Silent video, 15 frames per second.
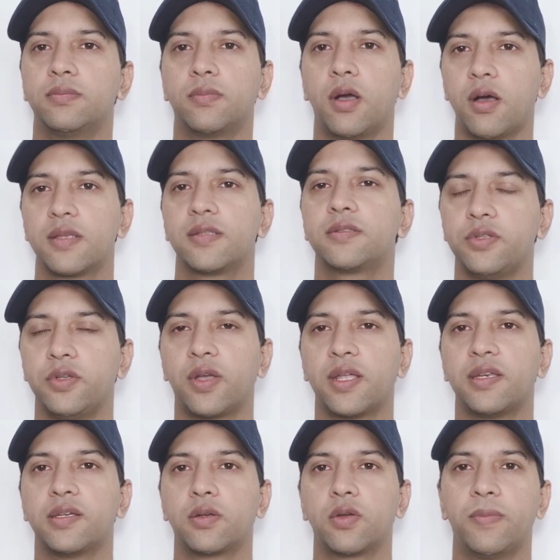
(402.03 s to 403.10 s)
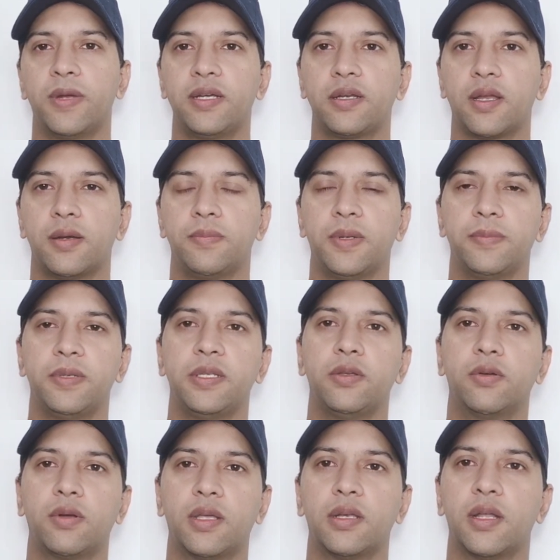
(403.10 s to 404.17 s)
ask, you can comment, and maybe
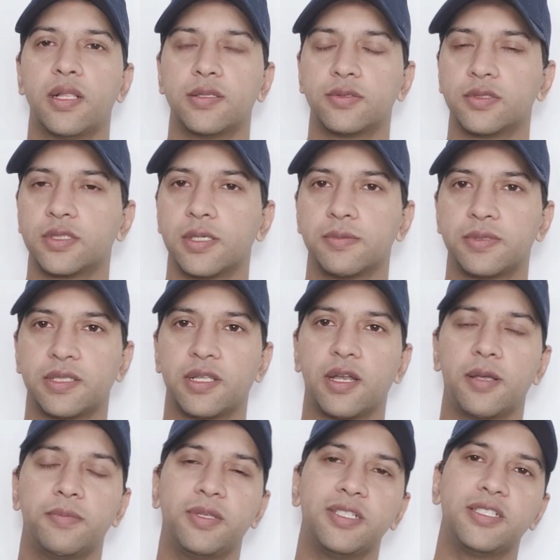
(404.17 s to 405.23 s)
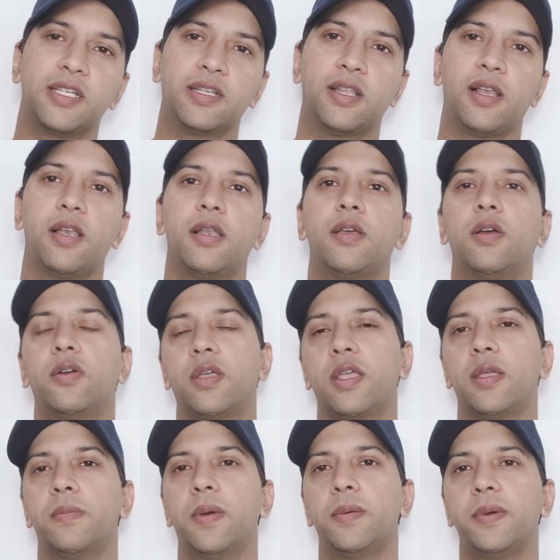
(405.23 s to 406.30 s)
you can also subscribe the channel.
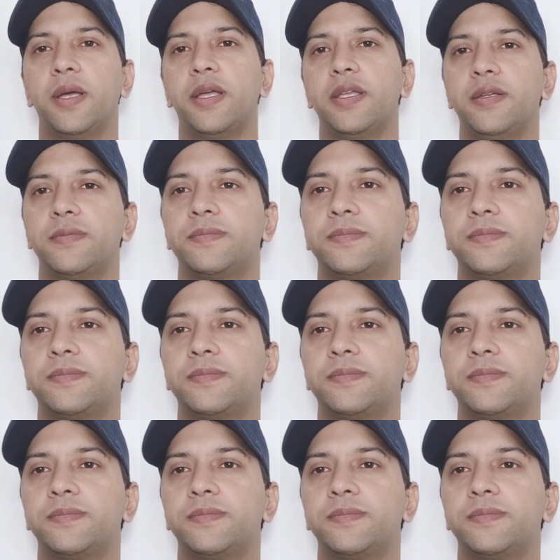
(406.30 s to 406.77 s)
Okay, bye bye.